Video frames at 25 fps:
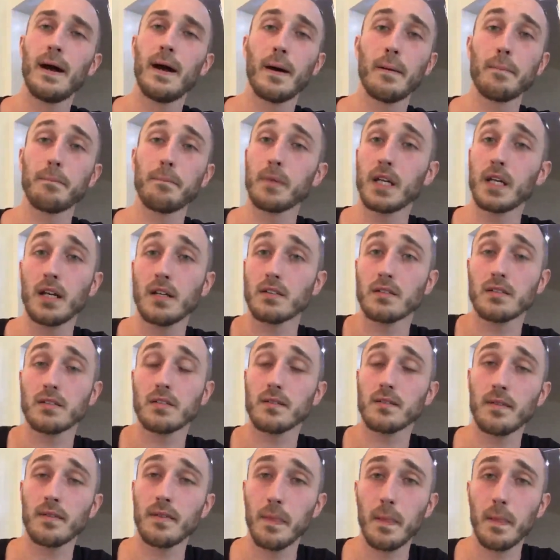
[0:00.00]
because
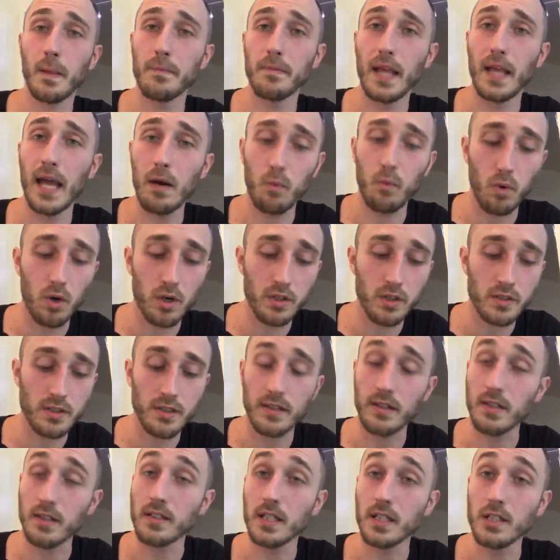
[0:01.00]
that works in
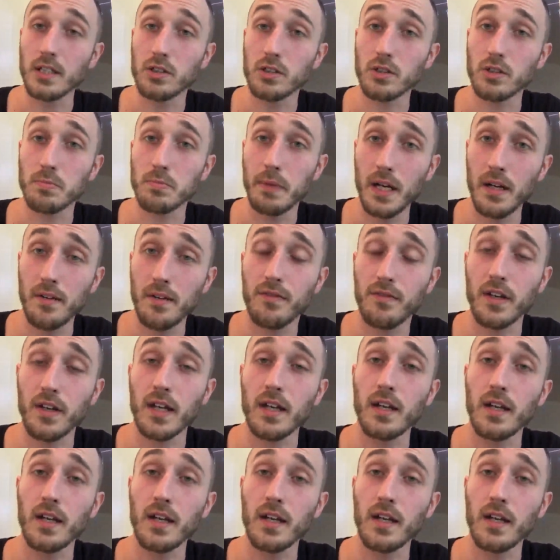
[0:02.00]
the teacher's benefit.